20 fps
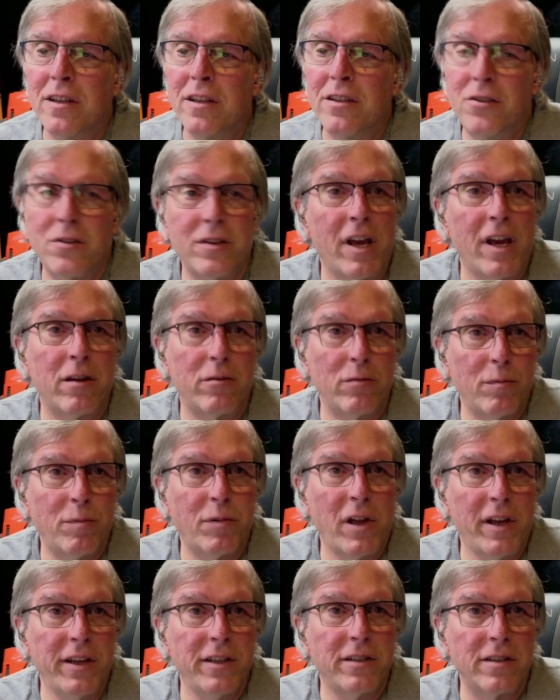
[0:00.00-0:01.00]
you got to
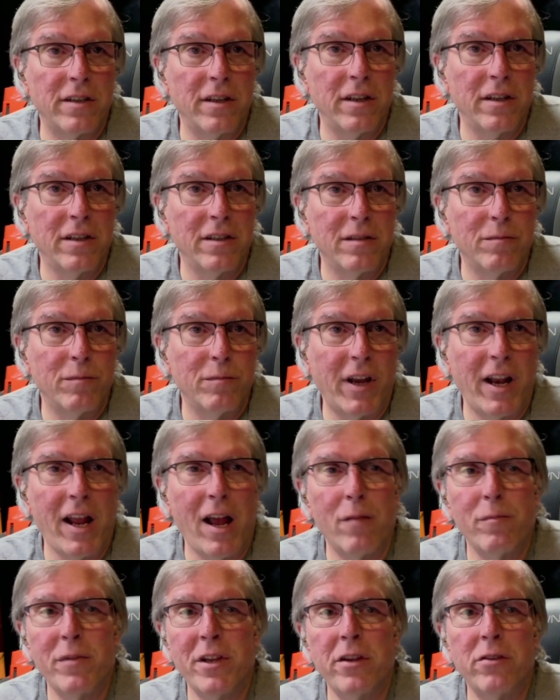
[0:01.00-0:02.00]
replace it. But
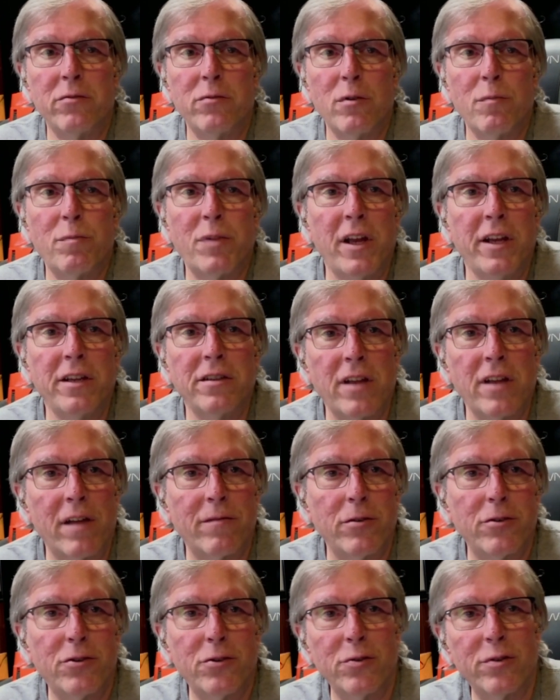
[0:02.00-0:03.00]
how many are replaced
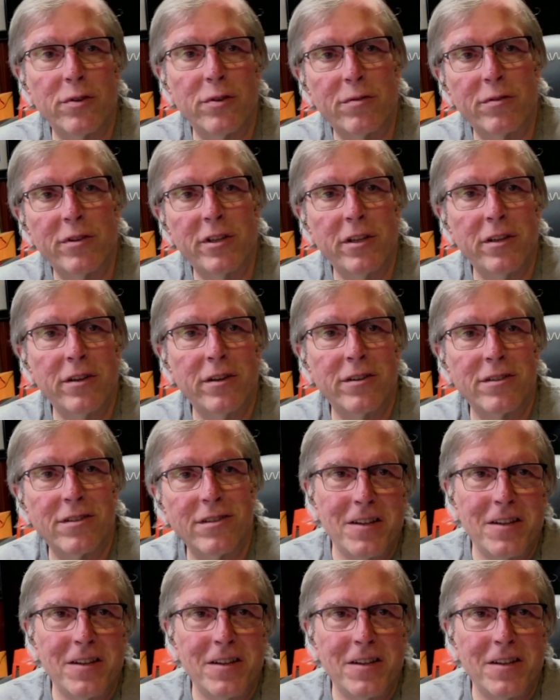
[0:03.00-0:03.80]
after 2 or 3 years?